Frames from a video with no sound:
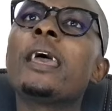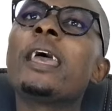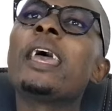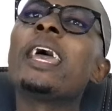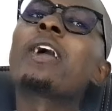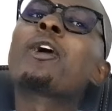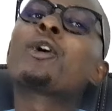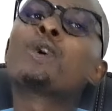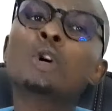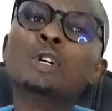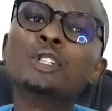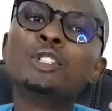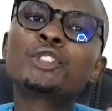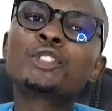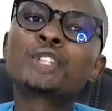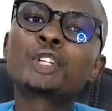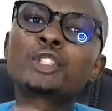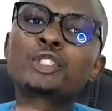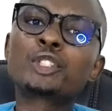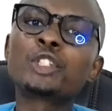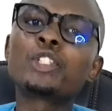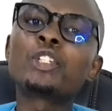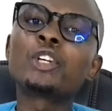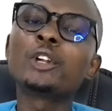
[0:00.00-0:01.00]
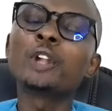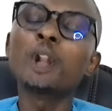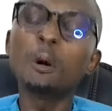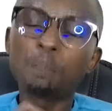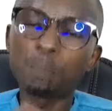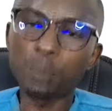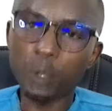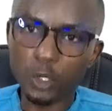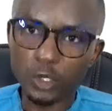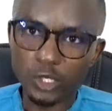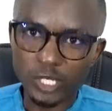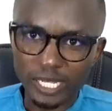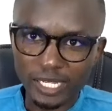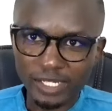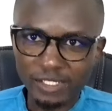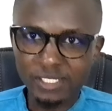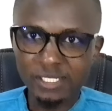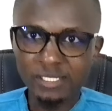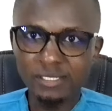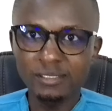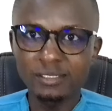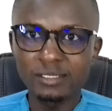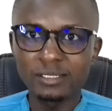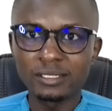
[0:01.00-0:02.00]
a constitutional
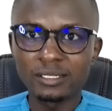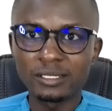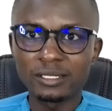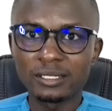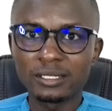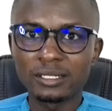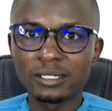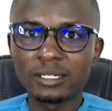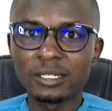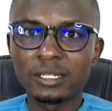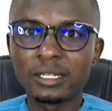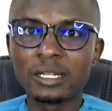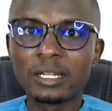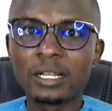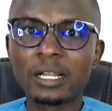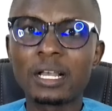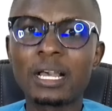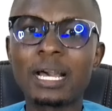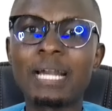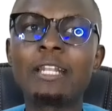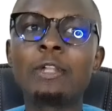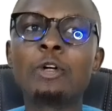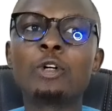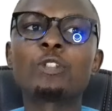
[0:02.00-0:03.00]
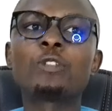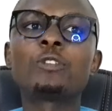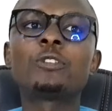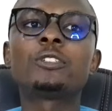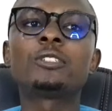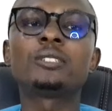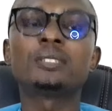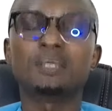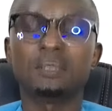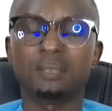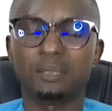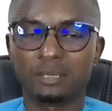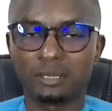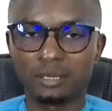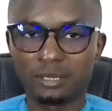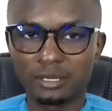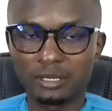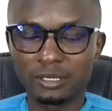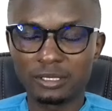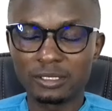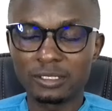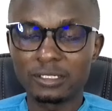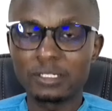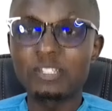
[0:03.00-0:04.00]
process cannot
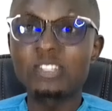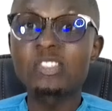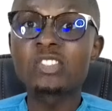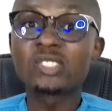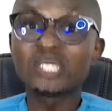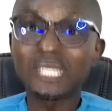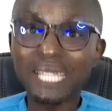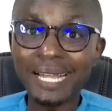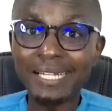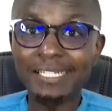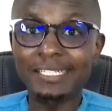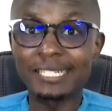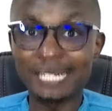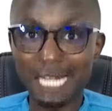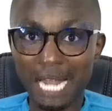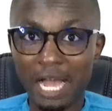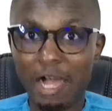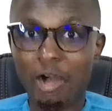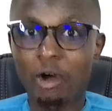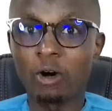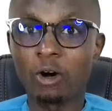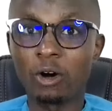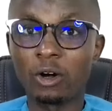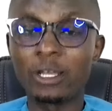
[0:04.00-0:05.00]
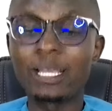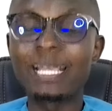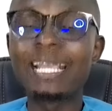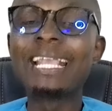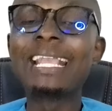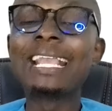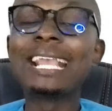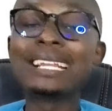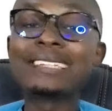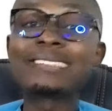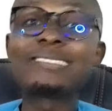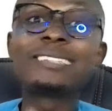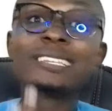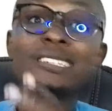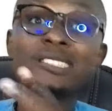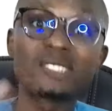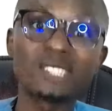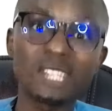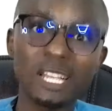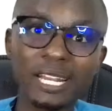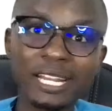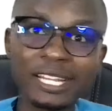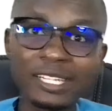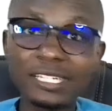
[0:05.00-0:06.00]
start now, yet the
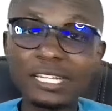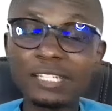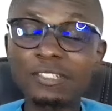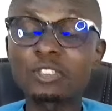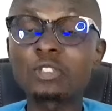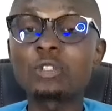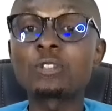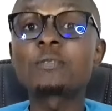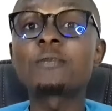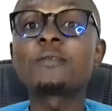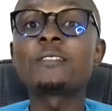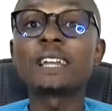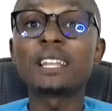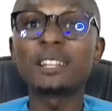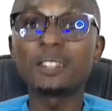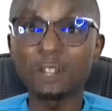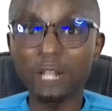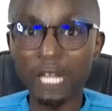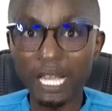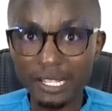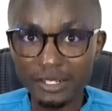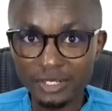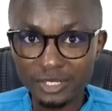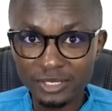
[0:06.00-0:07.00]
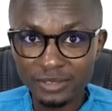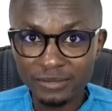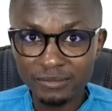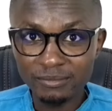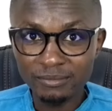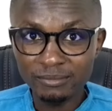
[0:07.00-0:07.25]
Senate has not finalized.